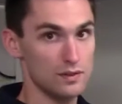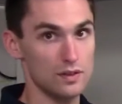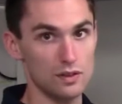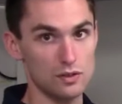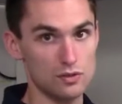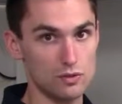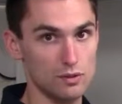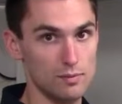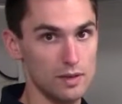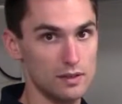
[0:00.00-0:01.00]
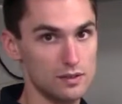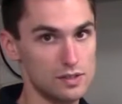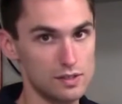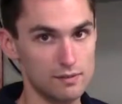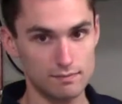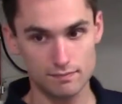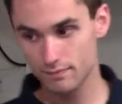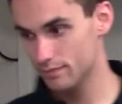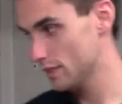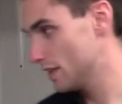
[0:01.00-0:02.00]
the control box,
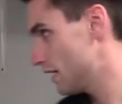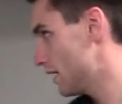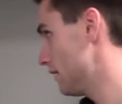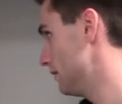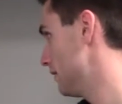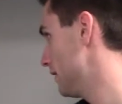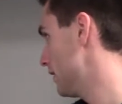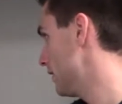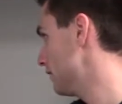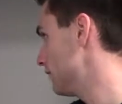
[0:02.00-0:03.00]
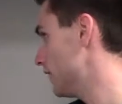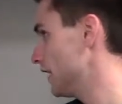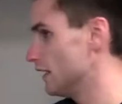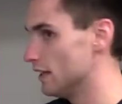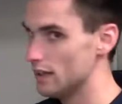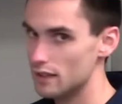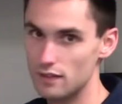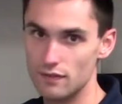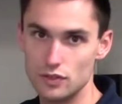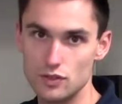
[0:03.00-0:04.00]
and finally the
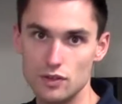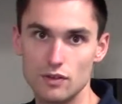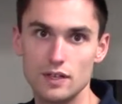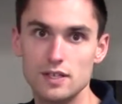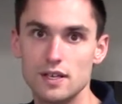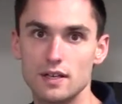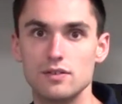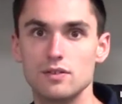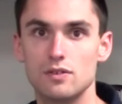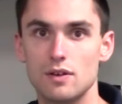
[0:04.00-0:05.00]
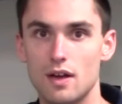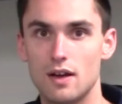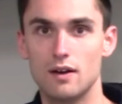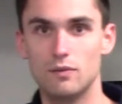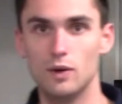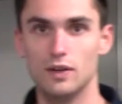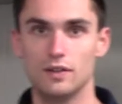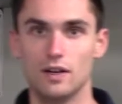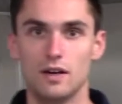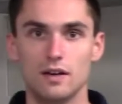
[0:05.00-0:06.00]
Venturi sensors, one on
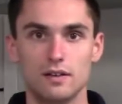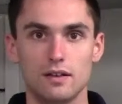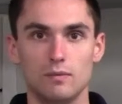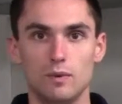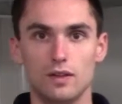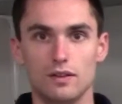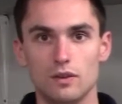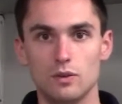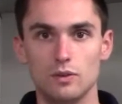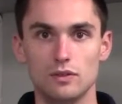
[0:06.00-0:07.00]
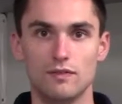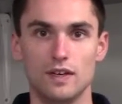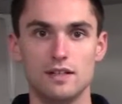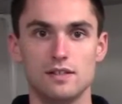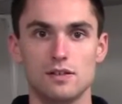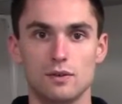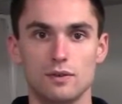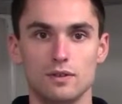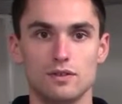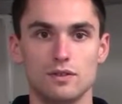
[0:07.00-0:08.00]
the hot and one on the cold feeds
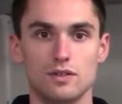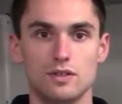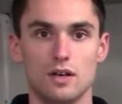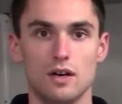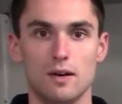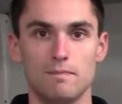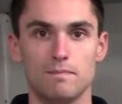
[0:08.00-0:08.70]
going to the shower.